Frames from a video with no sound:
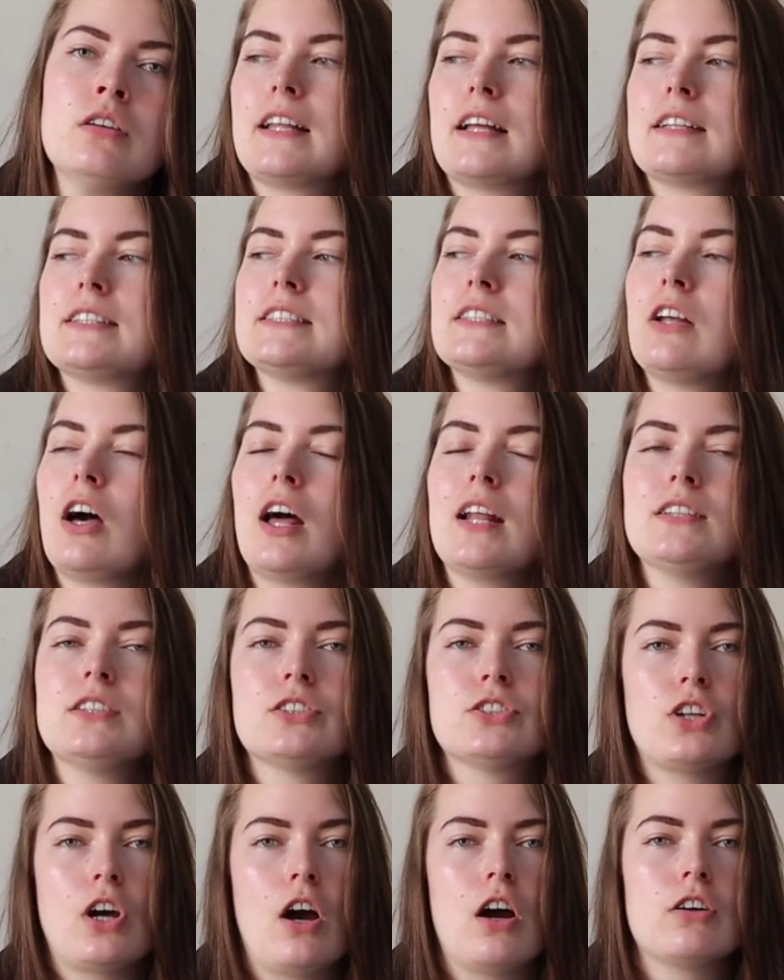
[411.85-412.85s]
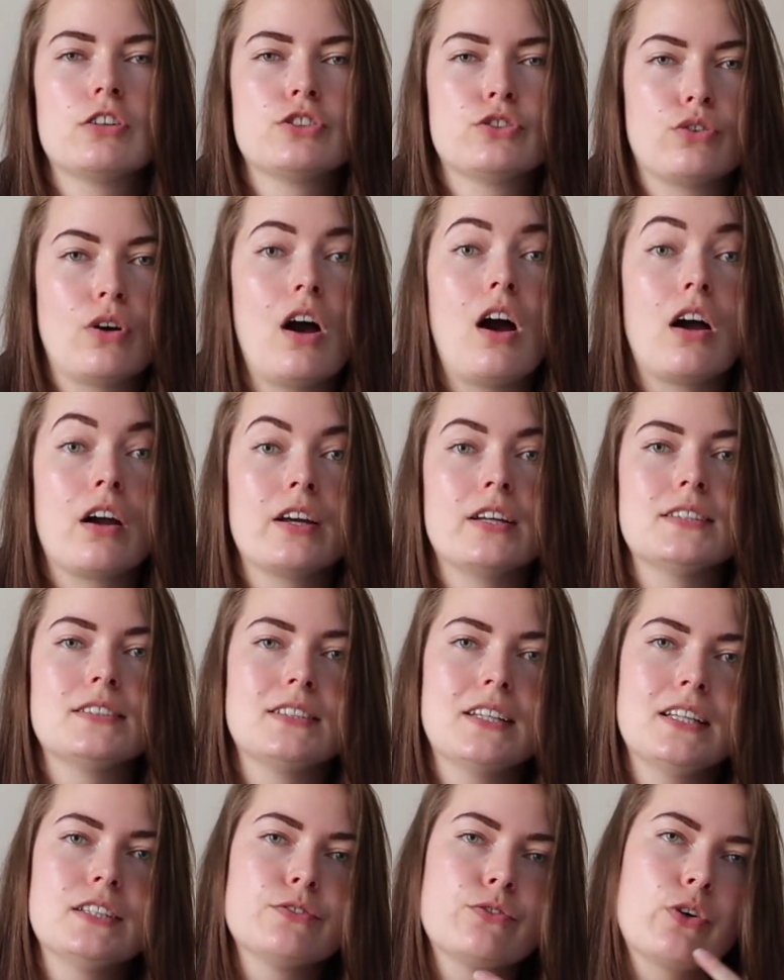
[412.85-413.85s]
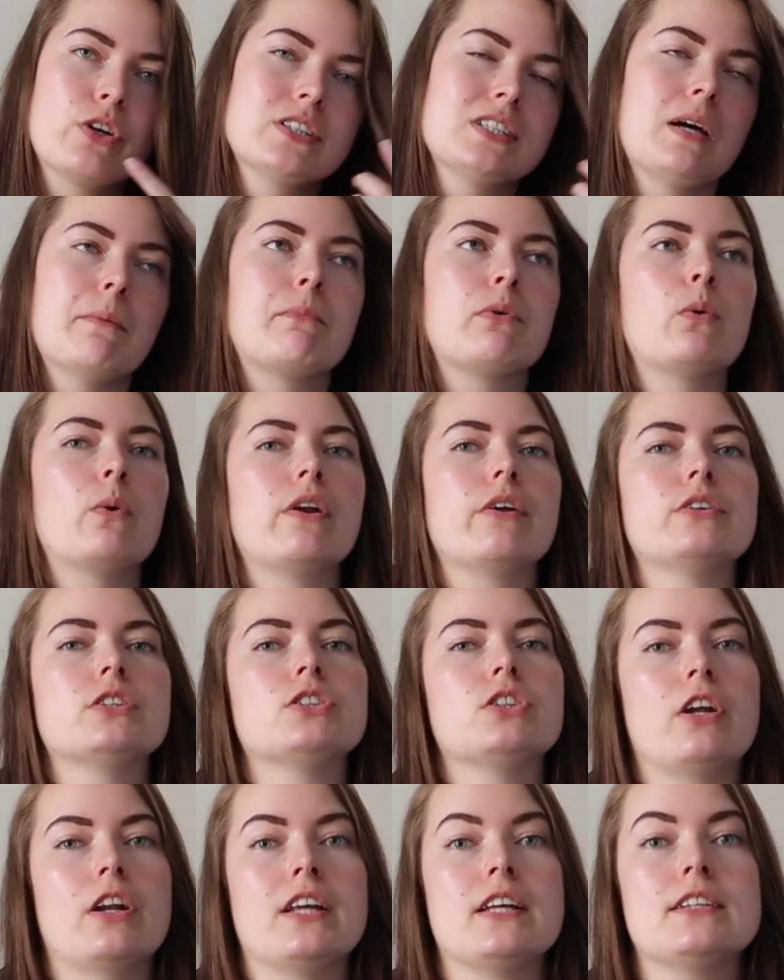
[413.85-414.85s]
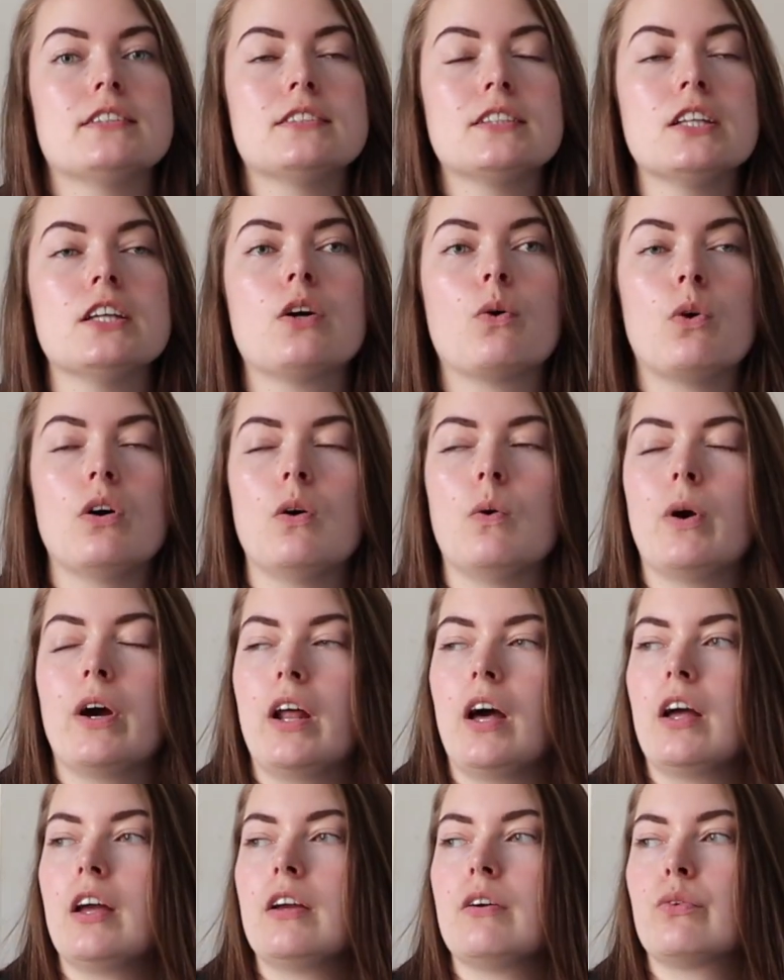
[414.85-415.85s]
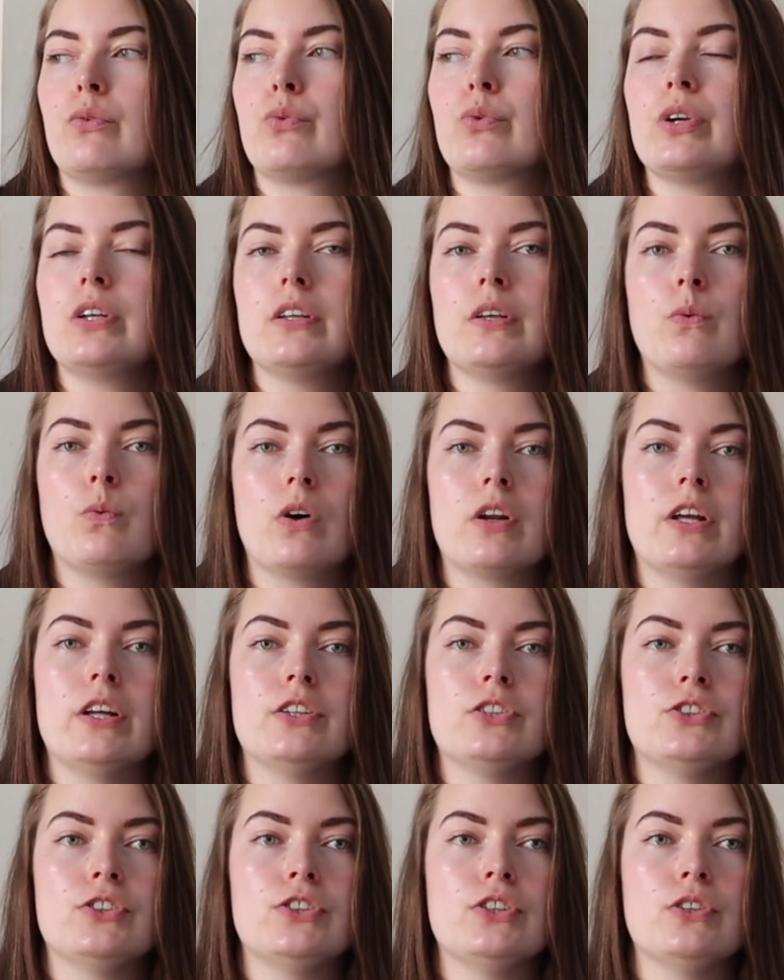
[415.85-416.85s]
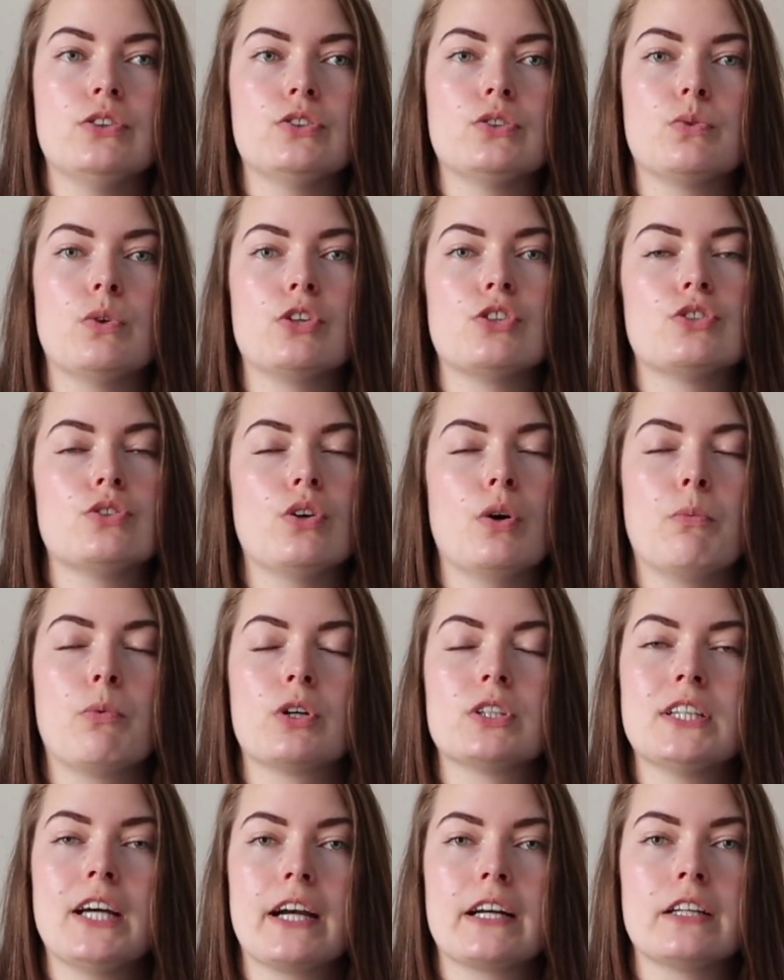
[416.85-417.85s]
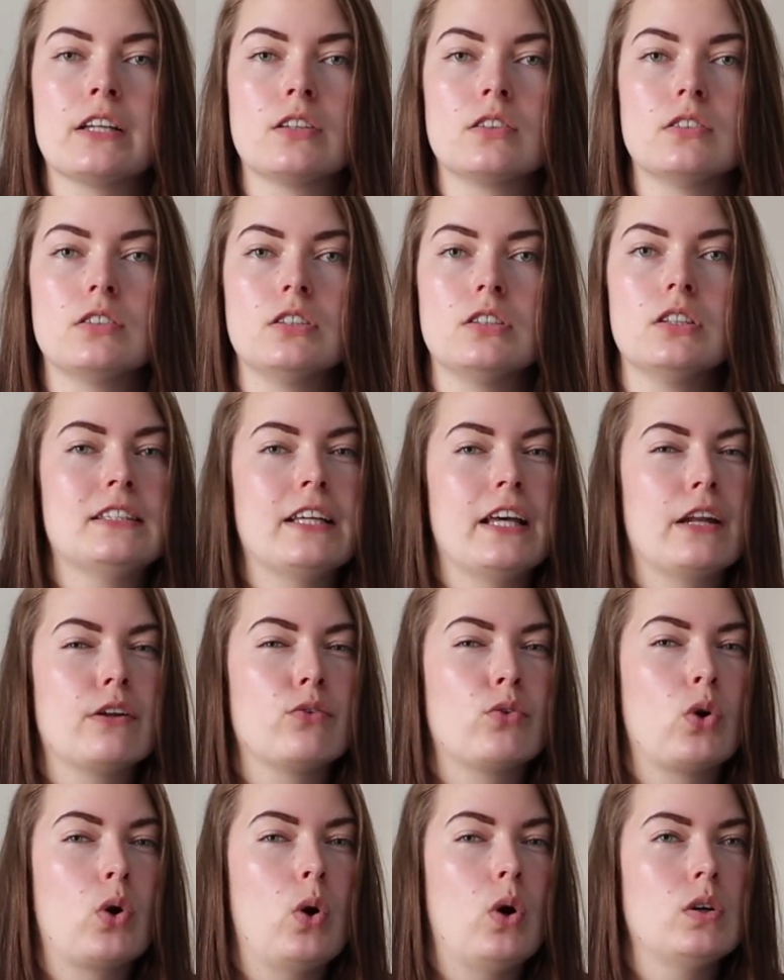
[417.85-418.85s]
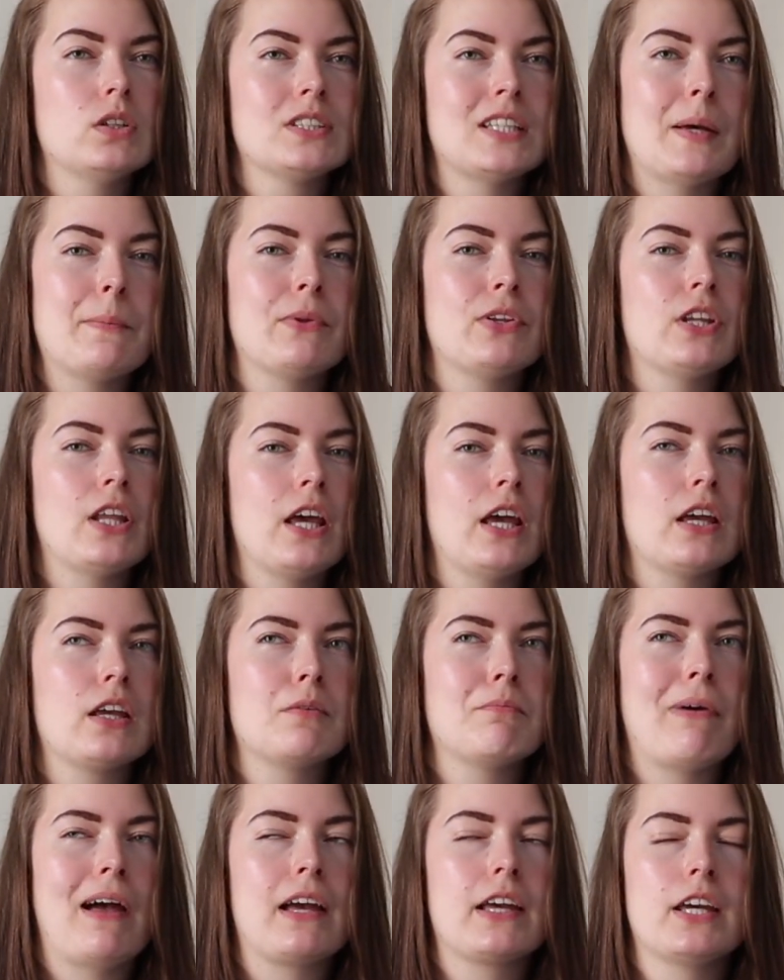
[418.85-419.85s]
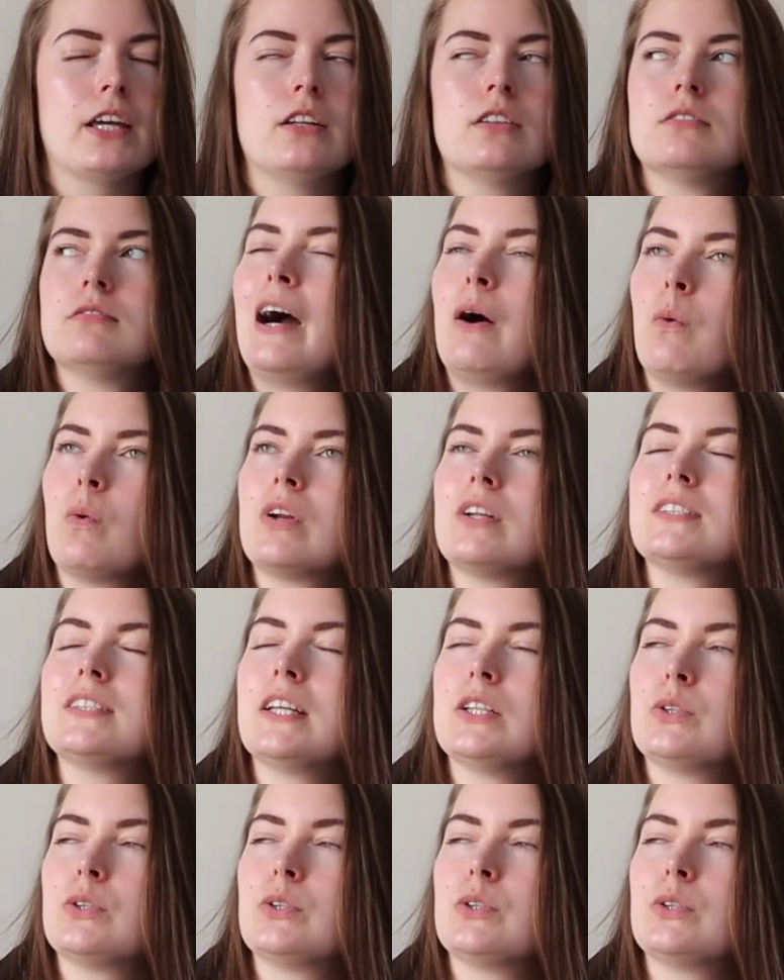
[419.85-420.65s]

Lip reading: That's not as strong as for example when I was studying SQL, when I really wanted to switch to a more technical data role type of thing back in, I want to say